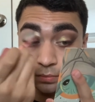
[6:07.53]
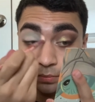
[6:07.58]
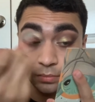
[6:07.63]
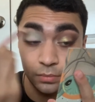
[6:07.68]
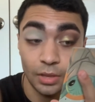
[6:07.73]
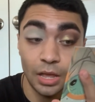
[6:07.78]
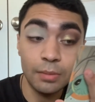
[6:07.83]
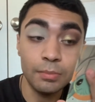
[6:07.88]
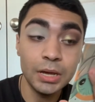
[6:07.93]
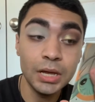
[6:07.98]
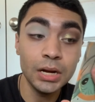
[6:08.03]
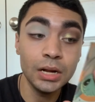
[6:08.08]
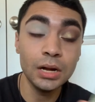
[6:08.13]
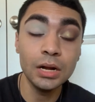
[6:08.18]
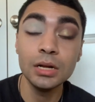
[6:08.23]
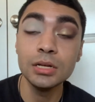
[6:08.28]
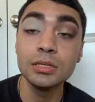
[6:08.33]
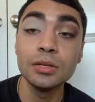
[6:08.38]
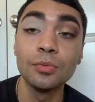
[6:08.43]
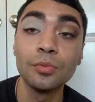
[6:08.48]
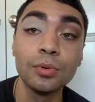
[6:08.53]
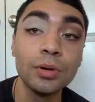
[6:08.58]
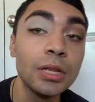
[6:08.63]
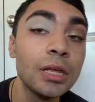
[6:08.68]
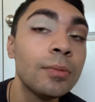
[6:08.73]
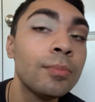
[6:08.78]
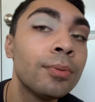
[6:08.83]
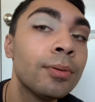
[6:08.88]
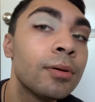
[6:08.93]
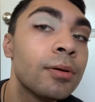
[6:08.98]
I mean, it is a really
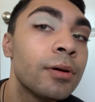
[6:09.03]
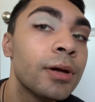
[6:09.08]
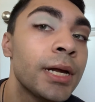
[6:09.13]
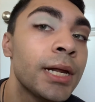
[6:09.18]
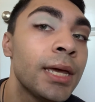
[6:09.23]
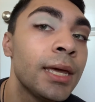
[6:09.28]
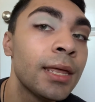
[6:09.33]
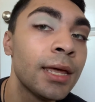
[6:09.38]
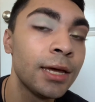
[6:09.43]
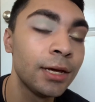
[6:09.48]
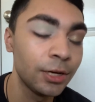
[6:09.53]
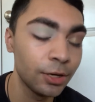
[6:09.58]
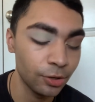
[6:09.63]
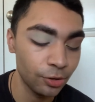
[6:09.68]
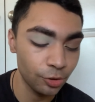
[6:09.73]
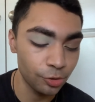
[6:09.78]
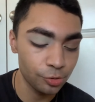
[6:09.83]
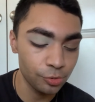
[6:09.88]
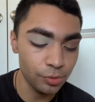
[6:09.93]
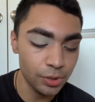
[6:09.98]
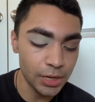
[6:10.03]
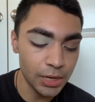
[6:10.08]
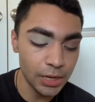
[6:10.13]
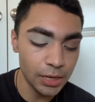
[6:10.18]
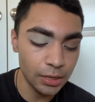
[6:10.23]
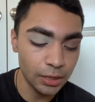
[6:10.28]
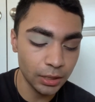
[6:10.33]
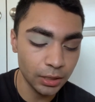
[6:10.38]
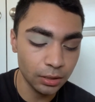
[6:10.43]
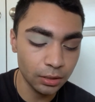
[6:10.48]
pretty, like,
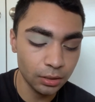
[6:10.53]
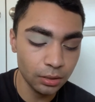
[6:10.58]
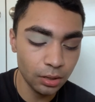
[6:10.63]
green,